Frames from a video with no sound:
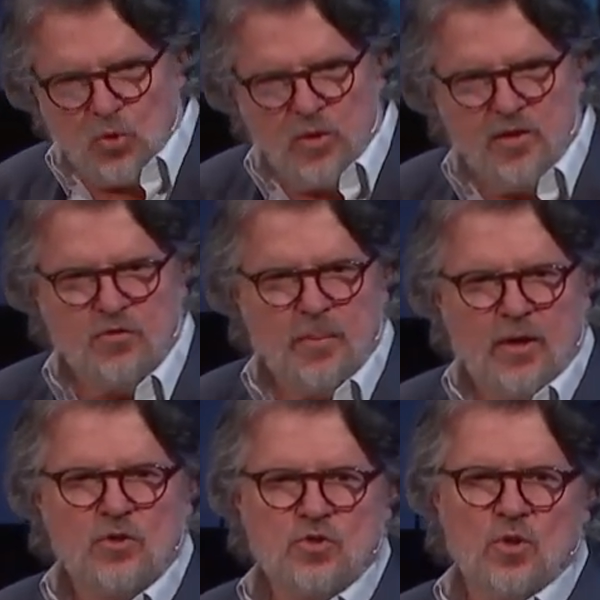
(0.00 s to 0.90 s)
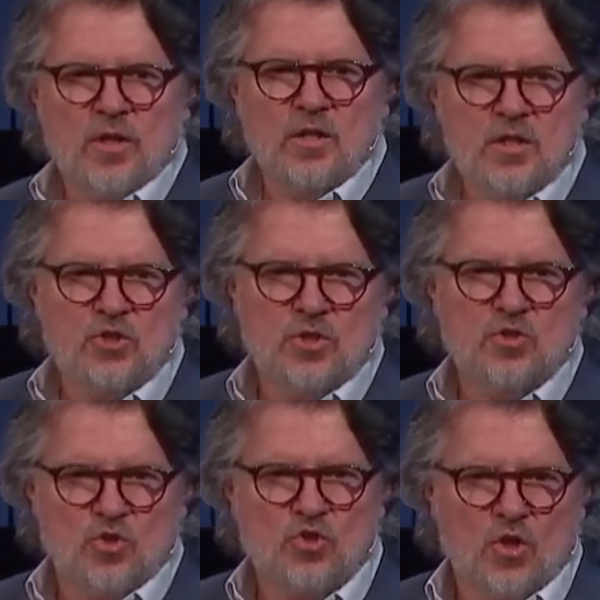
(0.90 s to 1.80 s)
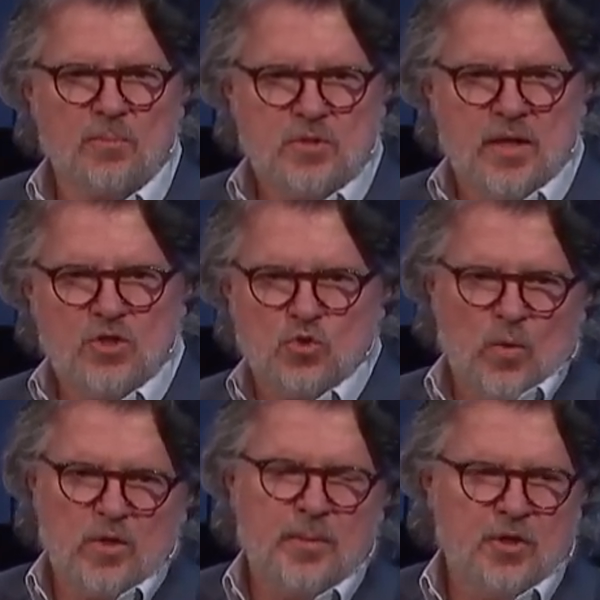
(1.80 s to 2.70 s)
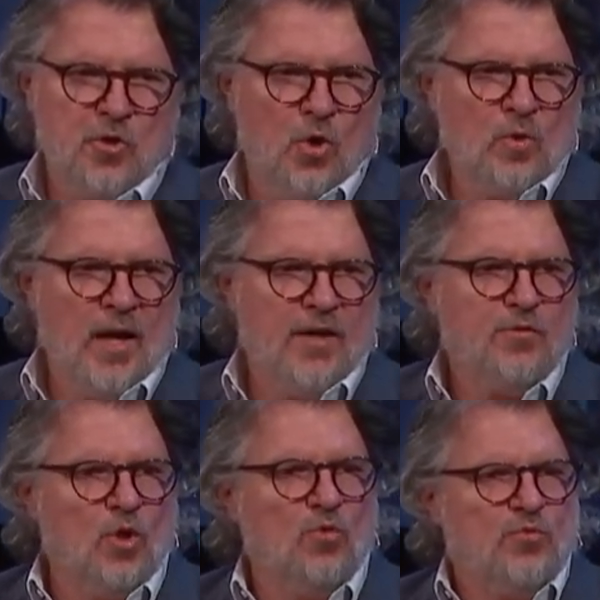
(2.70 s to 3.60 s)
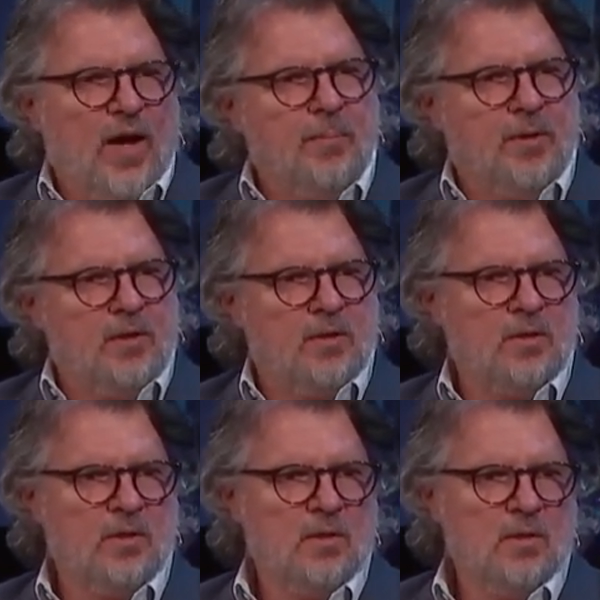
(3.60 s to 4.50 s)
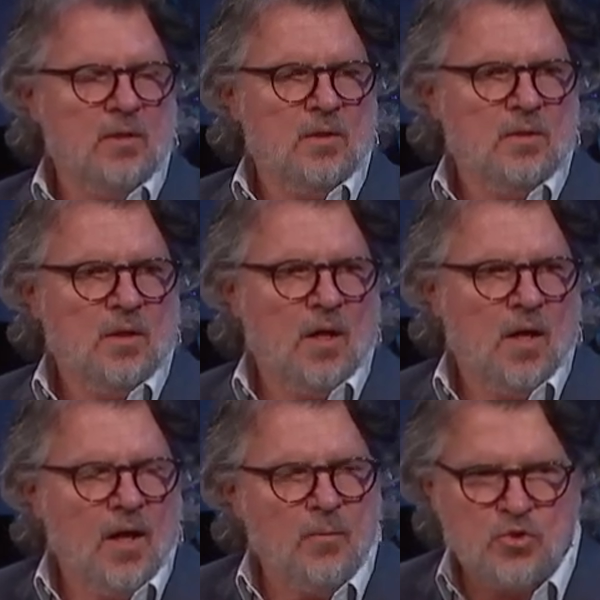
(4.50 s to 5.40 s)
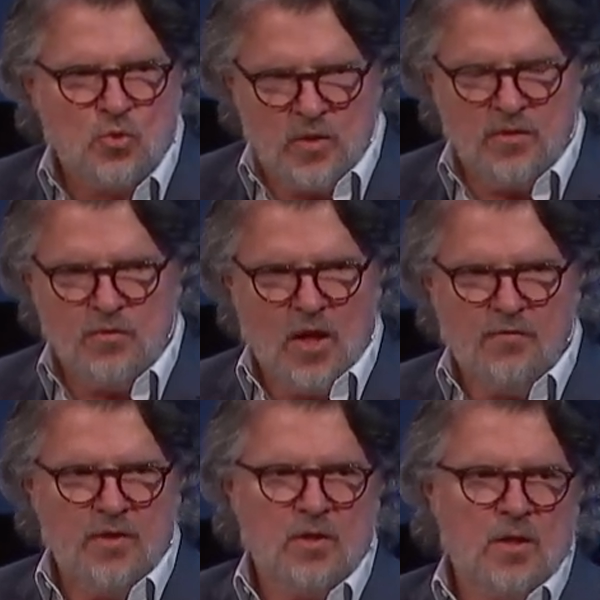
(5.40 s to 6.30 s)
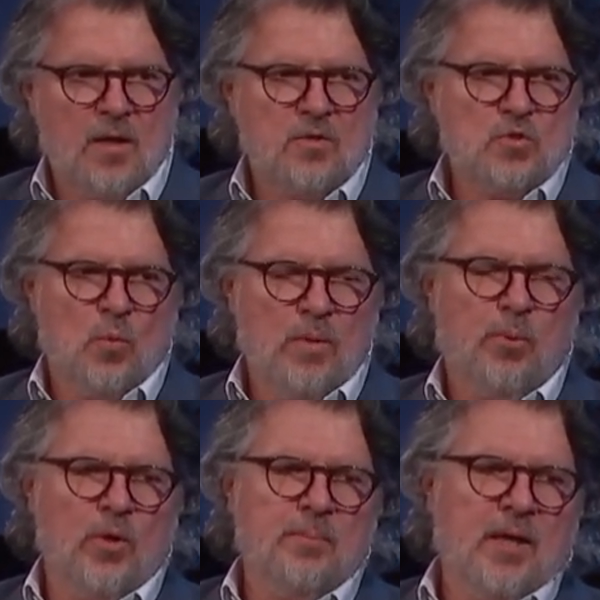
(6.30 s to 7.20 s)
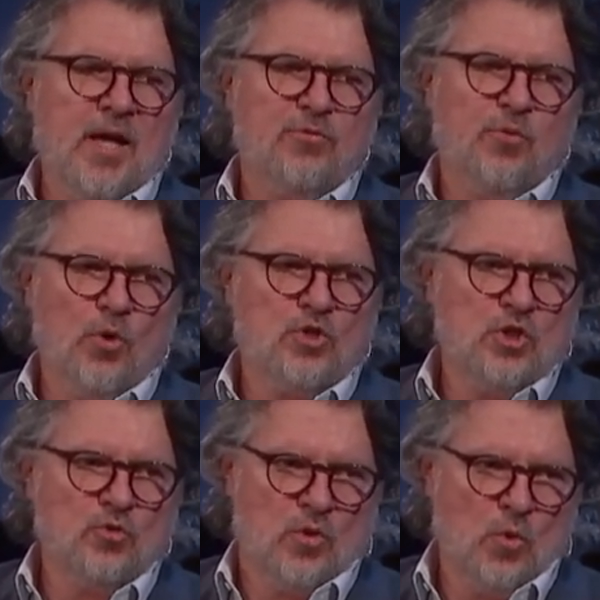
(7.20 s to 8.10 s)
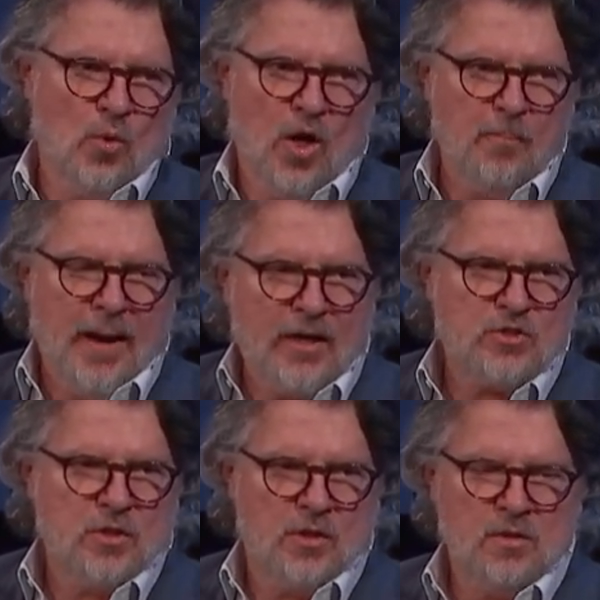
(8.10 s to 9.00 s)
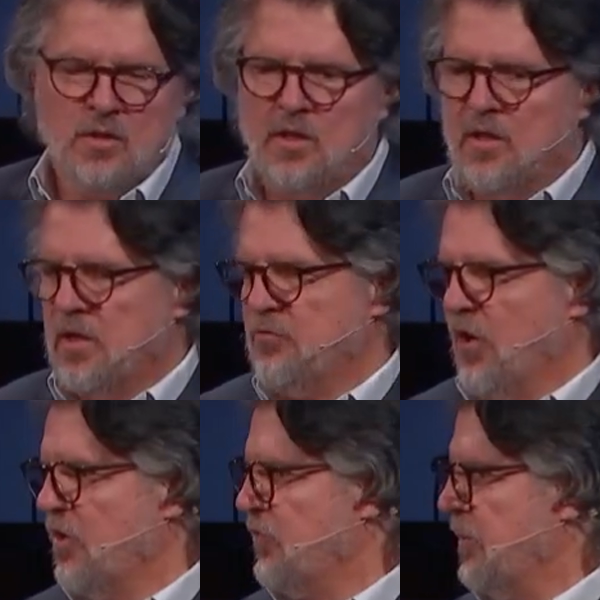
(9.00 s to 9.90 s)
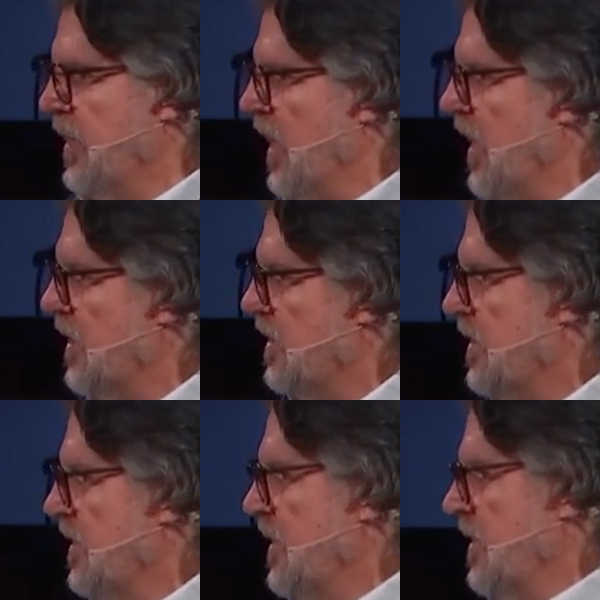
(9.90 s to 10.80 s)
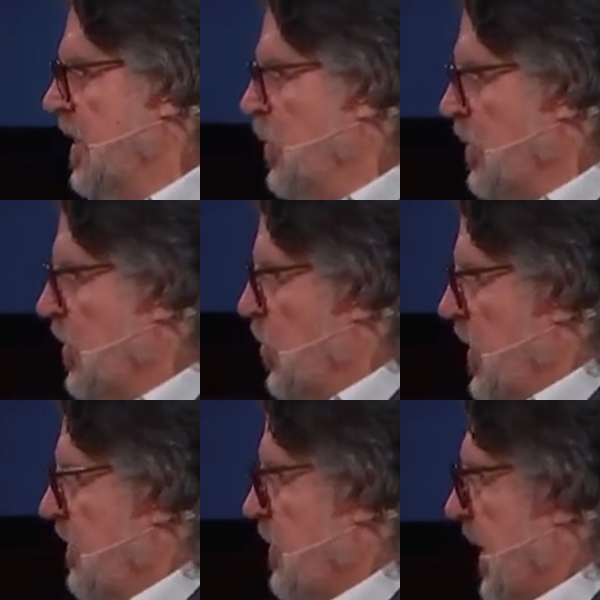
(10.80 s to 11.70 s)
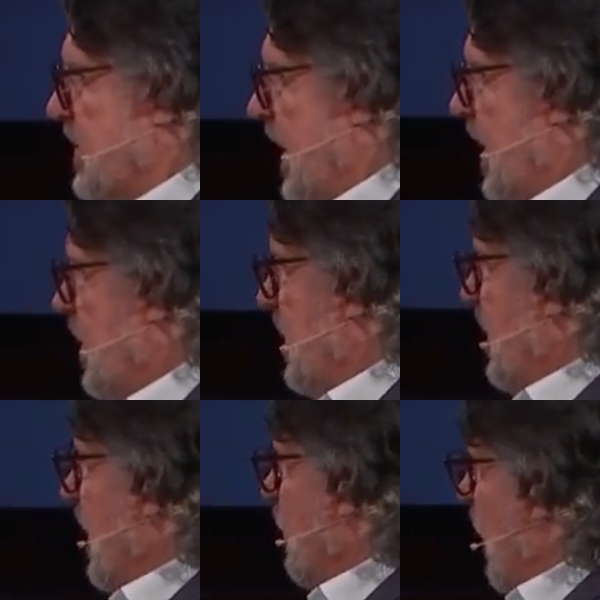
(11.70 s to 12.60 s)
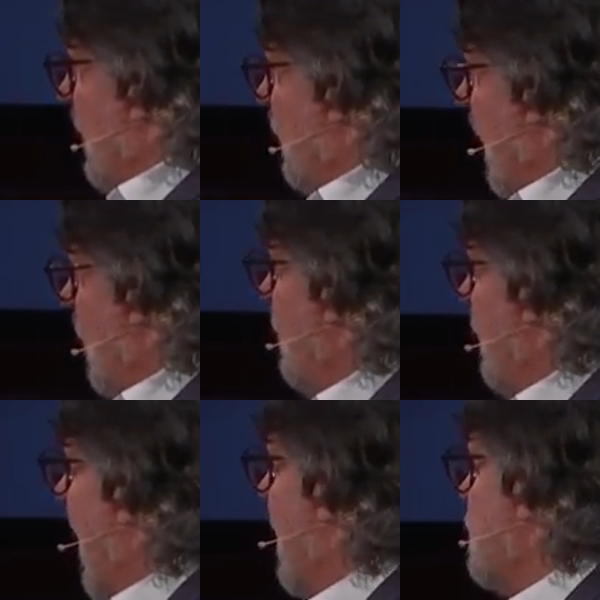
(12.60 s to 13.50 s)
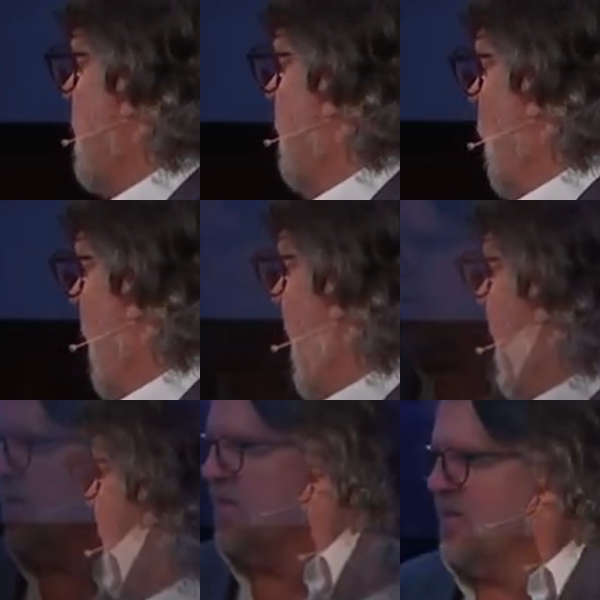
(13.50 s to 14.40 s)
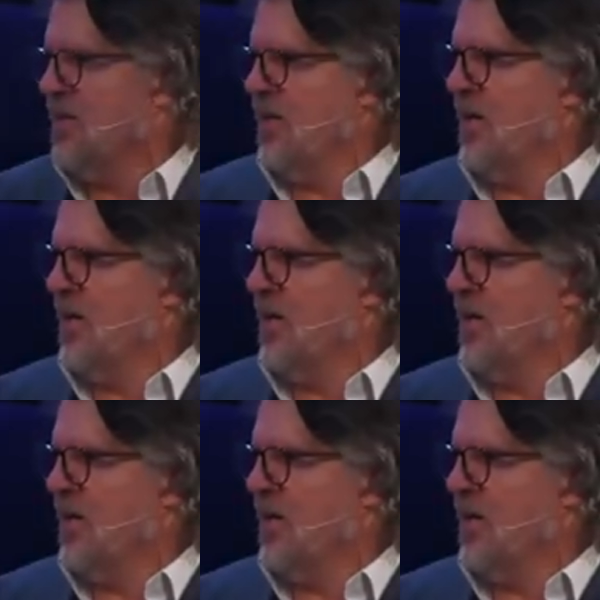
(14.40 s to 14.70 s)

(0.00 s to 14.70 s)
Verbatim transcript: grieved about certain conditions or circumstances, whether it be in your own life, your own family. Uh, I was grieved having, at one point in my life, four children who were all backslidden and far from God. And we were grieved about that. And, and my wife and I would fast and pray and